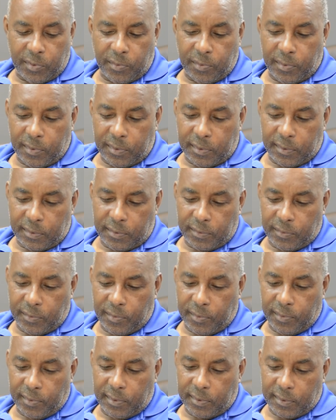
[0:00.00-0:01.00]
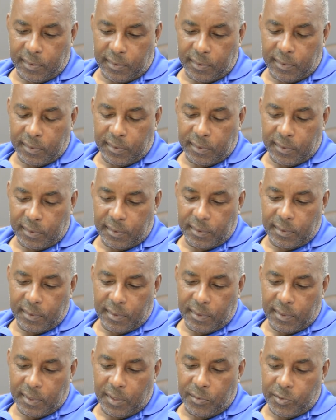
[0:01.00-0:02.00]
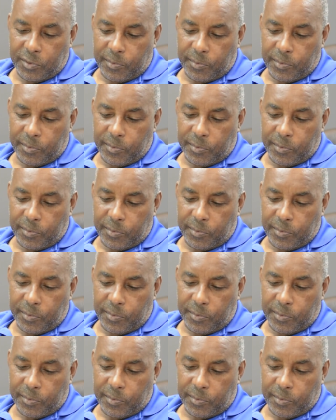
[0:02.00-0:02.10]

we were, we were, he